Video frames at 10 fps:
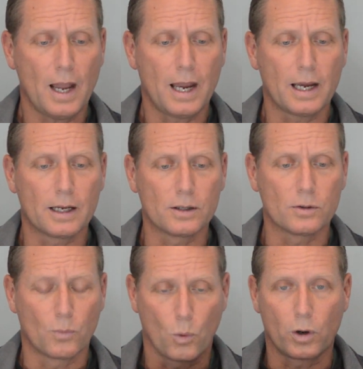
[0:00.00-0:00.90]

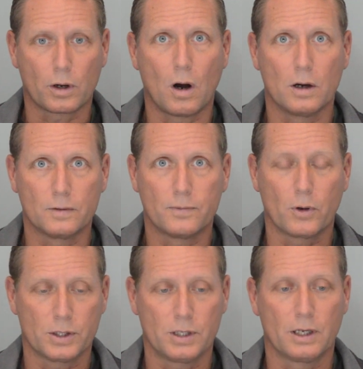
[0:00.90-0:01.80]
and work on
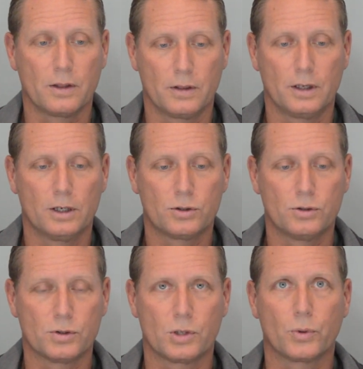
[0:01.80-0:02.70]
focusing on the
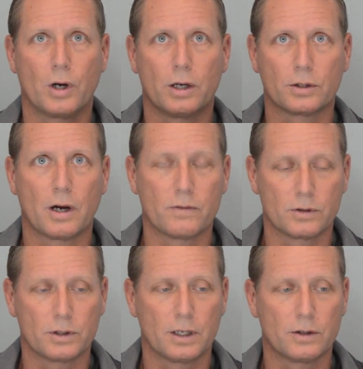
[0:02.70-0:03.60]
issues that were
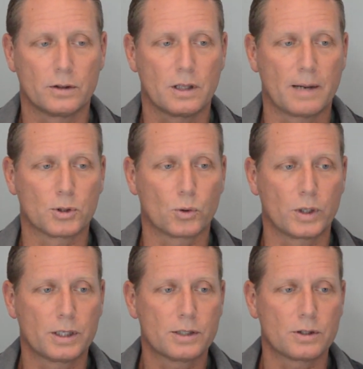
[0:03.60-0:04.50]
uncovered in the
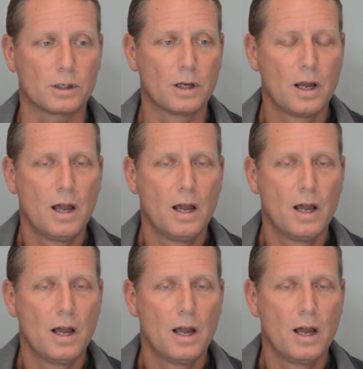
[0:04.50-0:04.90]
laboratory testing.